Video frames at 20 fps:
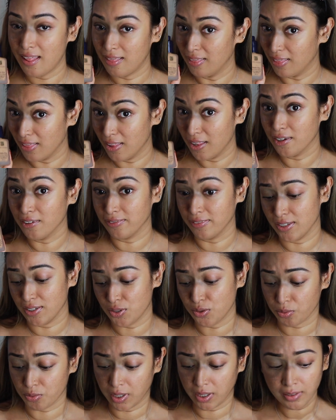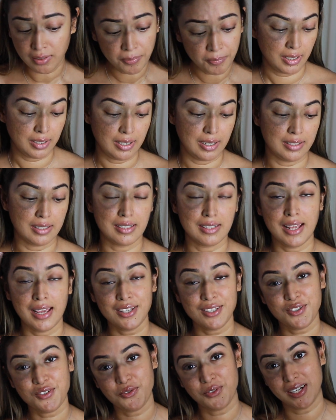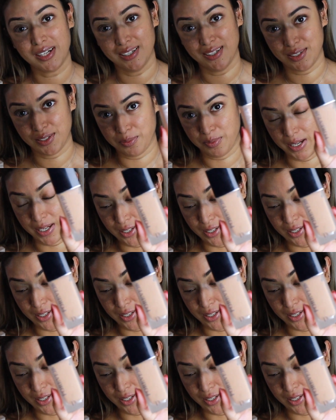Love this one. And the next one is by